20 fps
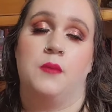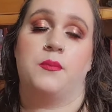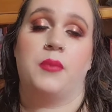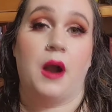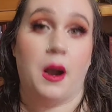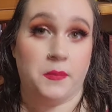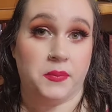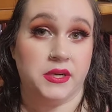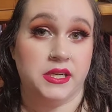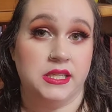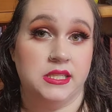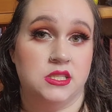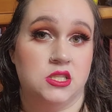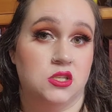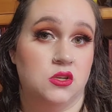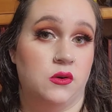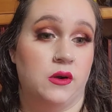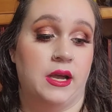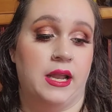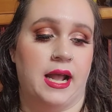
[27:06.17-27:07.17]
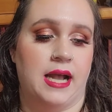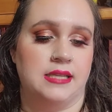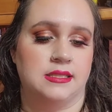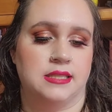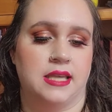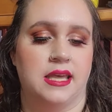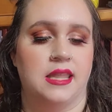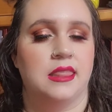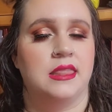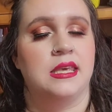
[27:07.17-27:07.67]
properties to it
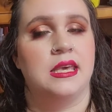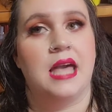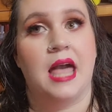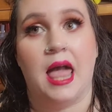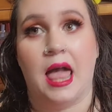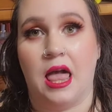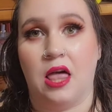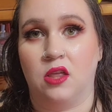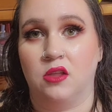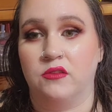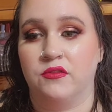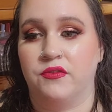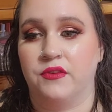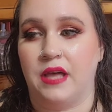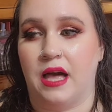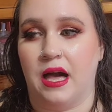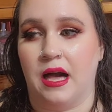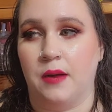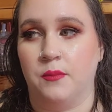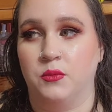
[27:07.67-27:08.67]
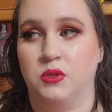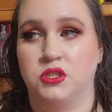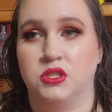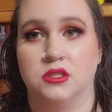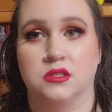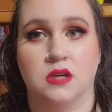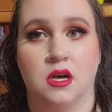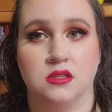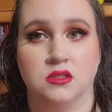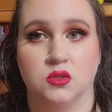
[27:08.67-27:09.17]
as like the e.l.f., which
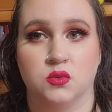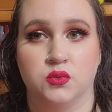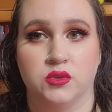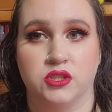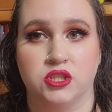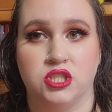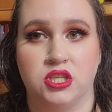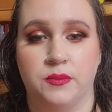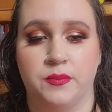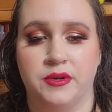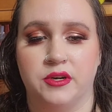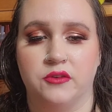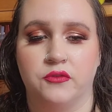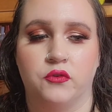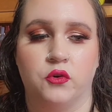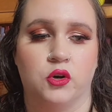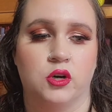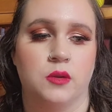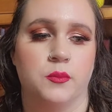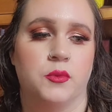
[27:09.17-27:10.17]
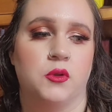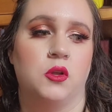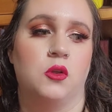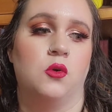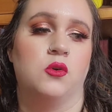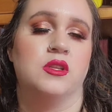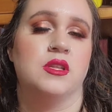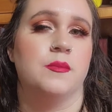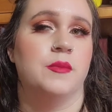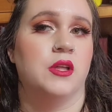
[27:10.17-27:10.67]
is also really cheap and affordable,
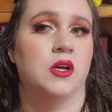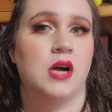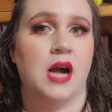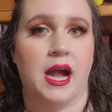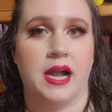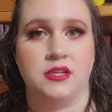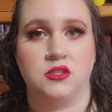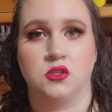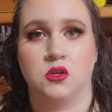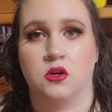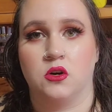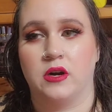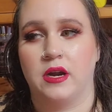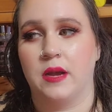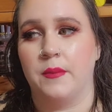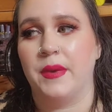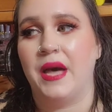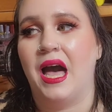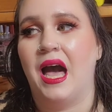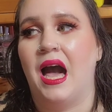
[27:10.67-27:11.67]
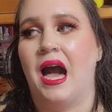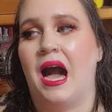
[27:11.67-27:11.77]
or the Milk Hydro Grip.